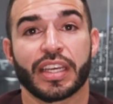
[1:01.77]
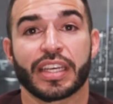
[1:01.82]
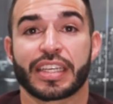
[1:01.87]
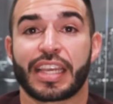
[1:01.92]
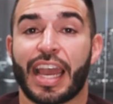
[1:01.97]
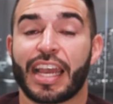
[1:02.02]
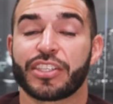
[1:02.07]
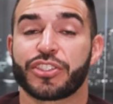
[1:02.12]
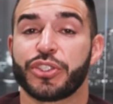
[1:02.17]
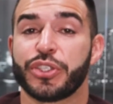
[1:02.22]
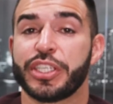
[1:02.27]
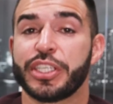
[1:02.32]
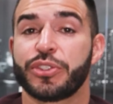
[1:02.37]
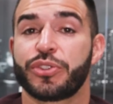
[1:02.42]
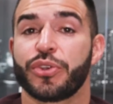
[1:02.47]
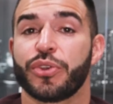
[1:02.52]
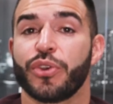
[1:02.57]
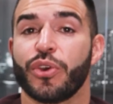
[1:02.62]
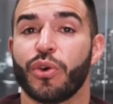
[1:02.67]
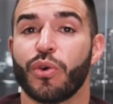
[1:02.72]
Guys, you need
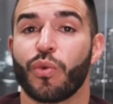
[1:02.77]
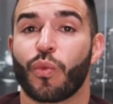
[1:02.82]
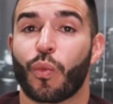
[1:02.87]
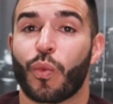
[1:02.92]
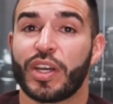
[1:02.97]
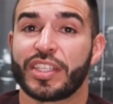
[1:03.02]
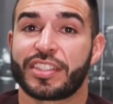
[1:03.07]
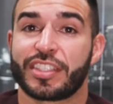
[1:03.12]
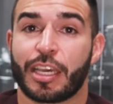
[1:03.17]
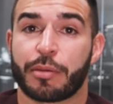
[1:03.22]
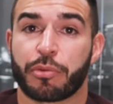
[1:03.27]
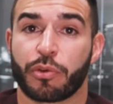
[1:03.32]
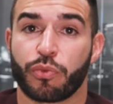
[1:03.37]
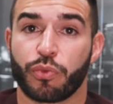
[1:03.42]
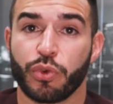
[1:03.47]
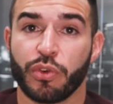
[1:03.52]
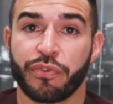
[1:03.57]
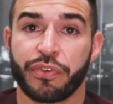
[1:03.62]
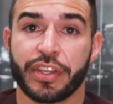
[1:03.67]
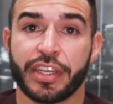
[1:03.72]
to know what type of
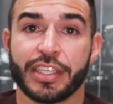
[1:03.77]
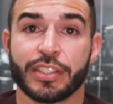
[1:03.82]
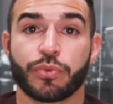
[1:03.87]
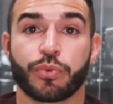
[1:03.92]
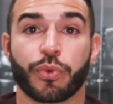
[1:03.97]
roof it is,